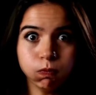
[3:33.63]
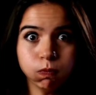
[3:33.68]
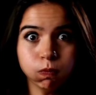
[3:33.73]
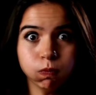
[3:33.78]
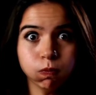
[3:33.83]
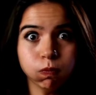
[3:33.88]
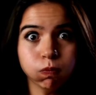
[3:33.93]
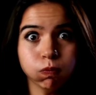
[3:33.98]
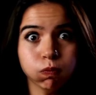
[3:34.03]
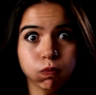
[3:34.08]
the
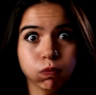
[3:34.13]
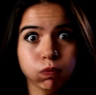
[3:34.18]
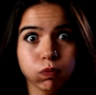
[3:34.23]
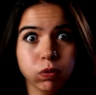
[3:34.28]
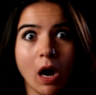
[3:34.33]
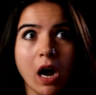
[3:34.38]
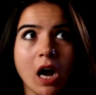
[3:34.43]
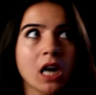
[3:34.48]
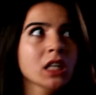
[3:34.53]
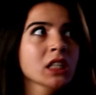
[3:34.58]
next
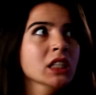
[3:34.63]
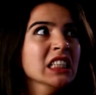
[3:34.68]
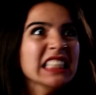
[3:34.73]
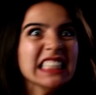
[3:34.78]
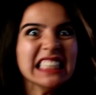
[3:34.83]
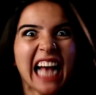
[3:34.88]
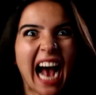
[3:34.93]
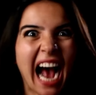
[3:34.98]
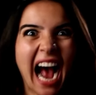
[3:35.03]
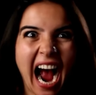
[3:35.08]
year or
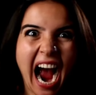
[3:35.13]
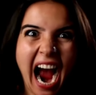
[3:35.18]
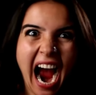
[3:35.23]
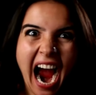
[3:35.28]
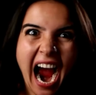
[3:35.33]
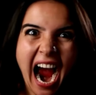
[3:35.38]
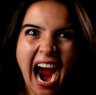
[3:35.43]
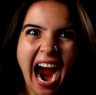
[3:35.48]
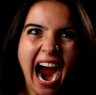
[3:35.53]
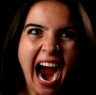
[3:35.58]
two, we
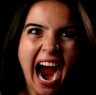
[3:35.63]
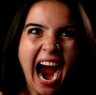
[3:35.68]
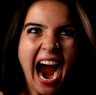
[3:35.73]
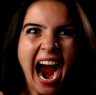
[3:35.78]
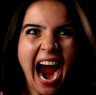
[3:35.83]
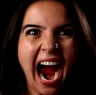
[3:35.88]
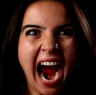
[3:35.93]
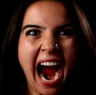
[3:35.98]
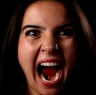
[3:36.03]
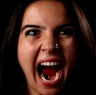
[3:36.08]
began
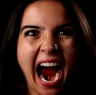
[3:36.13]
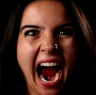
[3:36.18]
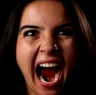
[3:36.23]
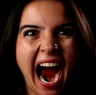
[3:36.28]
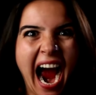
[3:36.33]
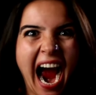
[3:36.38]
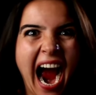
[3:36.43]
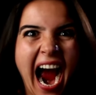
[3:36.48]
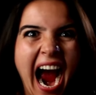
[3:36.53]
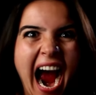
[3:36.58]
to
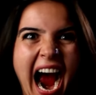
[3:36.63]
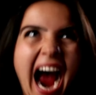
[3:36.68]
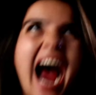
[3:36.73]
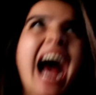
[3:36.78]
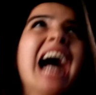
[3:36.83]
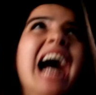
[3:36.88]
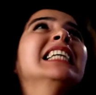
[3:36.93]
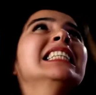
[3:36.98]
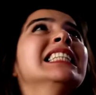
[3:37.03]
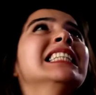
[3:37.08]
bicker more
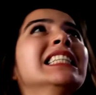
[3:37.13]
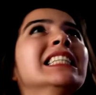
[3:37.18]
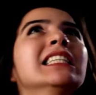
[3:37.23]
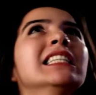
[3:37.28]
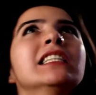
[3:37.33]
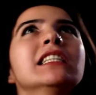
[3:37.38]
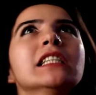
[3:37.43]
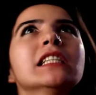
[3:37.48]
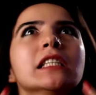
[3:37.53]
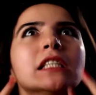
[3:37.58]
frequently.
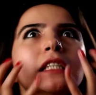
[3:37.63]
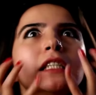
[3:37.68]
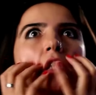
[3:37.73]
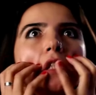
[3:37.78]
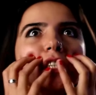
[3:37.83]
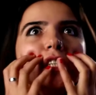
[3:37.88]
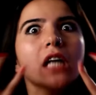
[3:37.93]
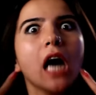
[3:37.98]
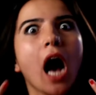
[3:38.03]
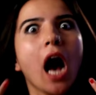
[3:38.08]

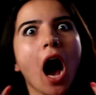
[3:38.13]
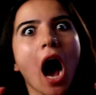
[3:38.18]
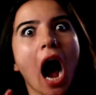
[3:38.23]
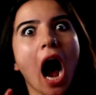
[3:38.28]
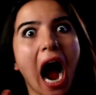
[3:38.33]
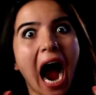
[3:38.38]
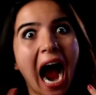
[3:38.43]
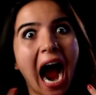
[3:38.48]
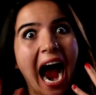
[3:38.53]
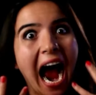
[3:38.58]
We
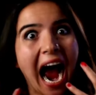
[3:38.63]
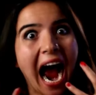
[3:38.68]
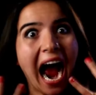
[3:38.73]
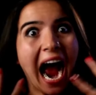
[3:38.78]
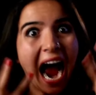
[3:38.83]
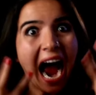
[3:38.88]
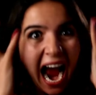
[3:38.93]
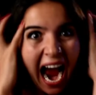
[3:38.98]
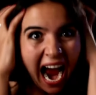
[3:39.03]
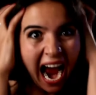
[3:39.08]
argued over
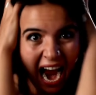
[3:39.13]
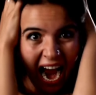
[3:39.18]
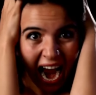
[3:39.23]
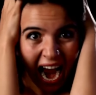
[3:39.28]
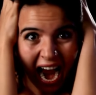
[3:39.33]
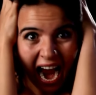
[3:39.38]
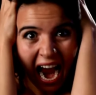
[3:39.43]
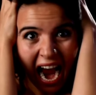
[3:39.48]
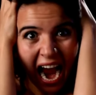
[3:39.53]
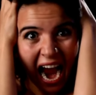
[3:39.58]
the
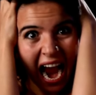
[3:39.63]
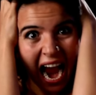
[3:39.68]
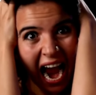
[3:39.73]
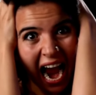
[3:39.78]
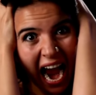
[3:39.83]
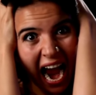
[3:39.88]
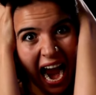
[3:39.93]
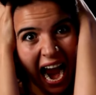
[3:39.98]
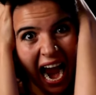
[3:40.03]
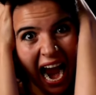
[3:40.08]
silliest
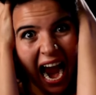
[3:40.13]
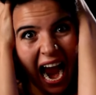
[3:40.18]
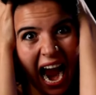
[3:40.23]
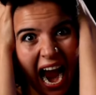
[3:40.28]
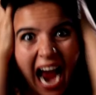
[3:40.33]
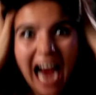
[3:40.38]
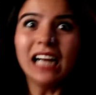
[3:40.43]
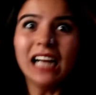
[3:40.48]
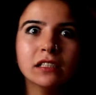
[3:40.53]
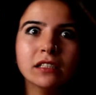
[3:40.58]
things
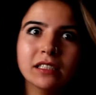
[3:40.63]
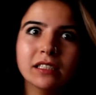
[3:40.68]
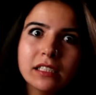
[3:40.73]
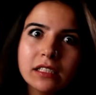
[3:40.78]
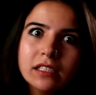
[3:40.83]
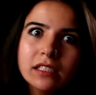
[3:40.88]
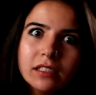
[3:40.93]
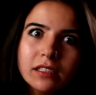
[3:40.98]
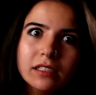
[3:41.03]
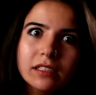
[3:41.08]
and would
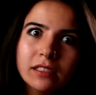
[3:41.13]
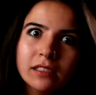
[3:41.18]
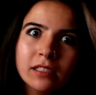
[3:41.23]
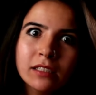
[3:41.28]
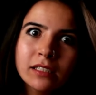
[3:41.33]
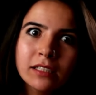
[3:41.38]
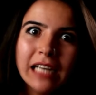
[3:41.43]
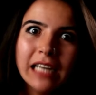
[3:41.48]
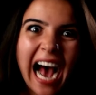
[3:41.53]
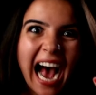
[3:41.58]
make up.
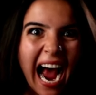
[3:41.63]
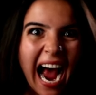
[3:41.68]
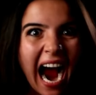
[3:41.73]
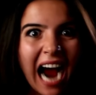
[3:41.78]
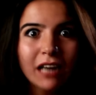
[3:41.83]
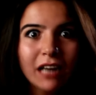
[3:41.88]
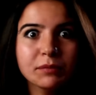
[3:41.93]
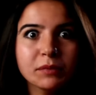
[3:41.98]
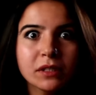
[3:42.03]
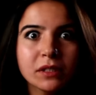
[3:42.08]

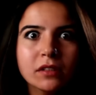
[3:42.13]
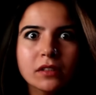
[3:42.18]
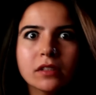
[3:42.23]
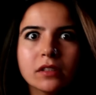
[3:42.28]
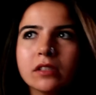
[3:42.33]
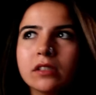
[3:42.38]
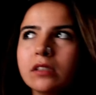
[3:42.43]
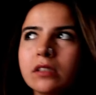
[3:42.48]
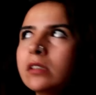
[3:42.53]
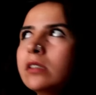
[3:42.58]
This
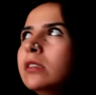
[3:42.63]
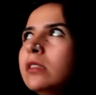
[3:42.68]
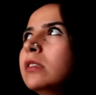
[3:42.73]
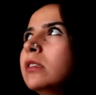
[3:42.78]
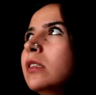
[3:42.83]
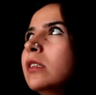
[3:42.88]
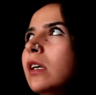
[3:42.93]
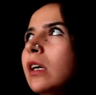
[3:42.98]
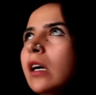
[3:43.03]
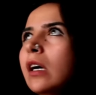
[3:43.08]

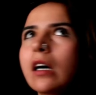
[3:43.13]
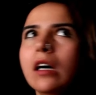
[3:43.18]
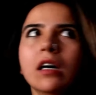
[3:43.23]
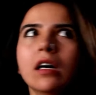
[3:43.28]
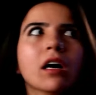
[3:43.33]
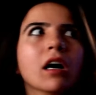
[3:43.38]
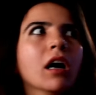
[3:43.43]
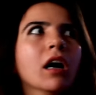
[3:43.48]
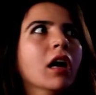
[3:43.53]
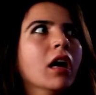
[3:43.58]
continued for a
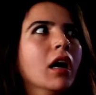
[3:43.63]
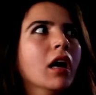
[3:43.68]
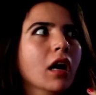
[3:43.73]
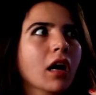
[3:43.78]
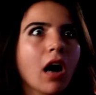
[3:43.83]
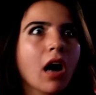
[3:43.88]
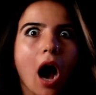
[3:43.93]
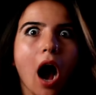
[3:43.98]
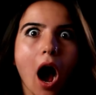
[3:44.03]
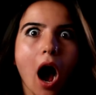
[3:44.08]
few
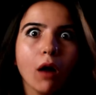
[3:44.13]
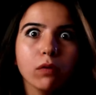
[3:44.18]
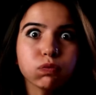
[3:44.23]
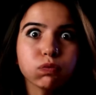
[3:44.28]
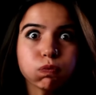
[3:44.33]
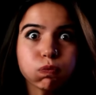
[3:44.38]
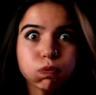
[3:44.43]
years.